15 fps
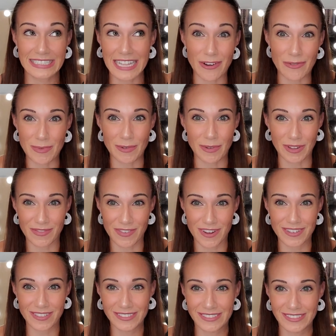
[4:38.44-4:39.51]
That would be really
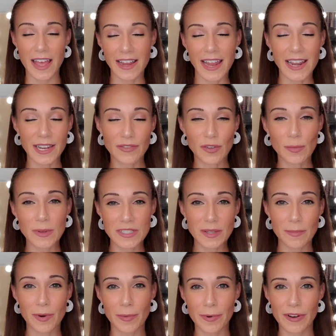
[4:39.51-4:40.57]
fun. Again, if you missed
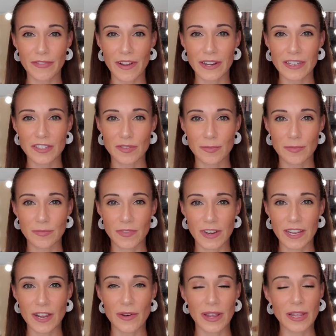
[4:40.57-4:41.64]
the Burberry Foundation
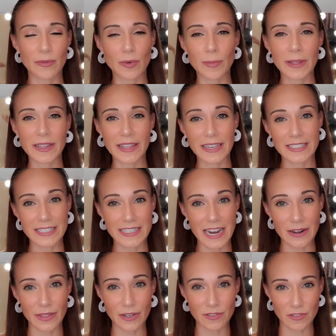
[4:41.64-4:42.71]
video, it will be linked
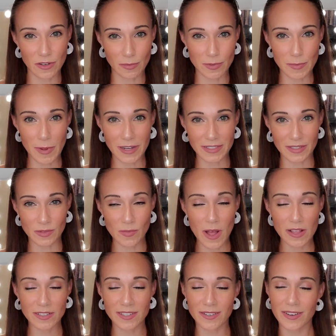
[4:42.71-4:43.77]
down in the description box as
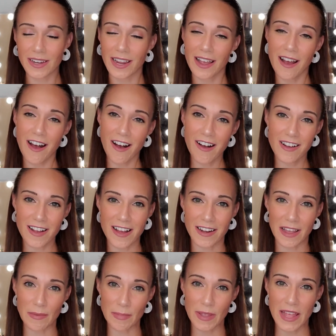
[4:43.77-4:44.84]
well, so you can get all
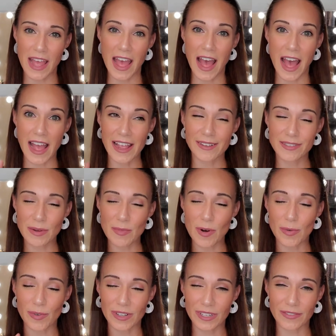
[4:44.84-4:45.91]
caught up. I have some
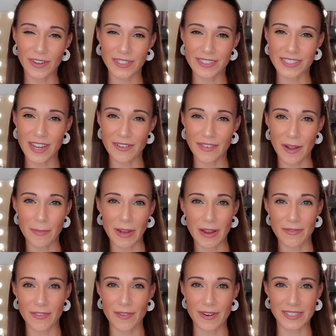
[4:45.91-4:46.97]
really fun stuff coming
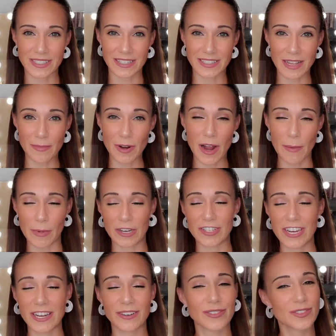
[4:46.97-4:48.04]
up for the rest of summer on my
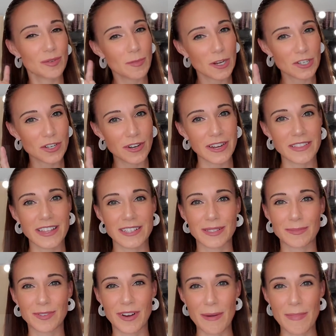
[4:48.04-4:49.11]
channel, so make sure you hit that
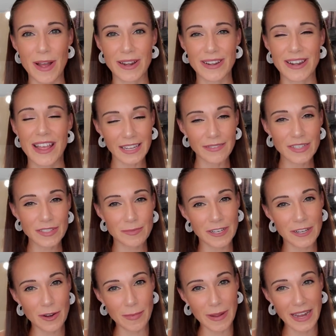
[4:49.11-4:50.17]
subscribe button. Give this
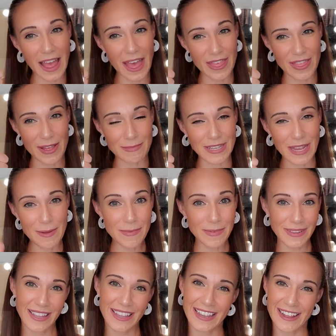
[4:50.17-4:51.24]
video a big thumbs up,
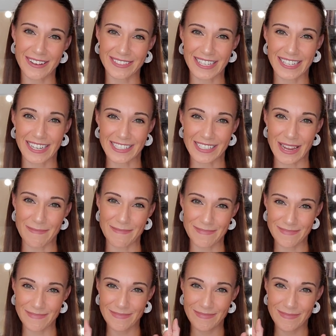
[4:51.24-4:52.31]
and I'll see you next time.
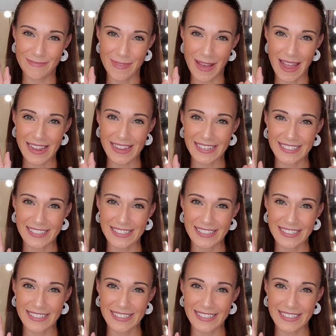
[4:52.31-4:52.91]
Bye!